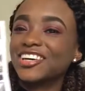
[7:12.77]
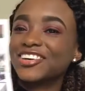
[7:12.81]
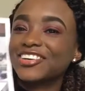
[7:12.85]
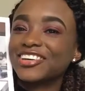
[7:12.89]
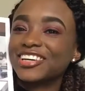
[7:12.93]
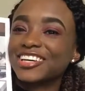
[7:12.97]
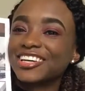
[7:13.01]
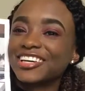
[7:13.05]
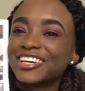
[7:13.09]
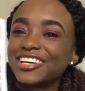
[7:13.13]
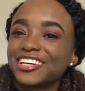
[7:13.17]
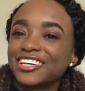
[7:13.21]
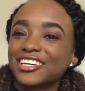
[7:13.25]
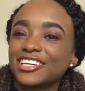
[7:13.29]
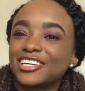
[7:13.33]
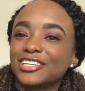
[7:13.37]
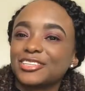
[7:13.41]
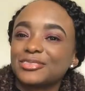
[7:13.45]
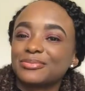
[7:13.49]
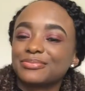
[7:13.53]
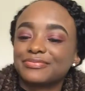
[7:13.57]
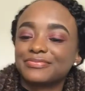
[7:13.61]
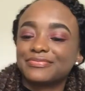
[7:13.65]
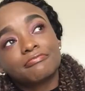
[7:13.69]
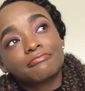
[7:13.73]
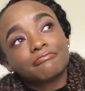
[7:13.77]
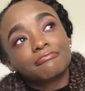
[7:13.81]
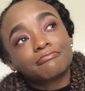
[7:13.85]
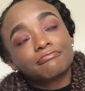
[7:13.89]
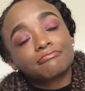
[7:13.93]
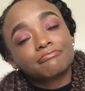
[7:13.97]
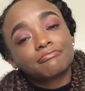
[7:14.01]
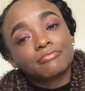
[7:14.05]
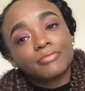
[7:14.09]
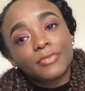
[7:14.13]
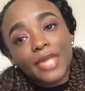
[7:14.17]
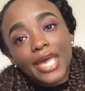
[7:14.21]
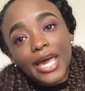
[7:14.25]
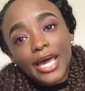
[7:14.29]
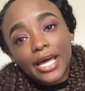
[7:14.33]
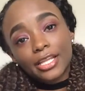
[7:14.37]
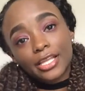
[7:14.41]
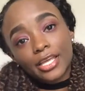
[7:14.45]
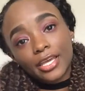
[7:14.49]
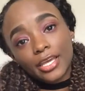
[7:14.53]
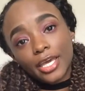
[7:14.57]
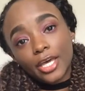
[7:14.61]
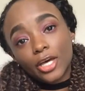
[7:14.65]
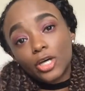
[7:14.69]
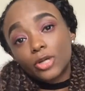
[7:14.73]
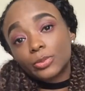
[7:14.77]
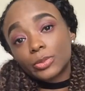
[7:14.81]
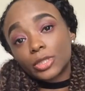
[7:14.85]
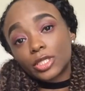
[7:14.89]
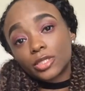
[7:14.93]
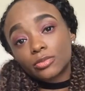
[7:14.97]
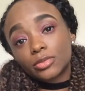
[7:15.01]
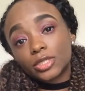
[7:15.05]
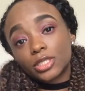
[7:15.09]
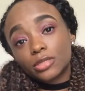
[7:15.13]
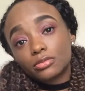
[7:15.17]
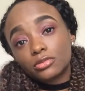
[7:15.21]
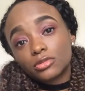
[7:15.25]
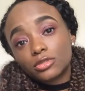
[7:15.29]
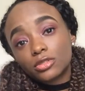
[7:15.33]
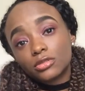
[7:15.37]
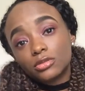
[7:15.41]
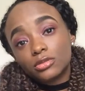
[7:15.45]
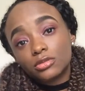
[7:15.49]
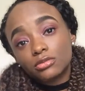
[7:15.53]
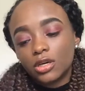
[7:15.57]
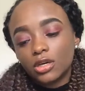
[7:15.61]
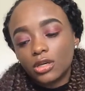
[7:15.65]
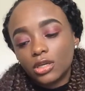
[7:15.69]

But yeah. I like helping people.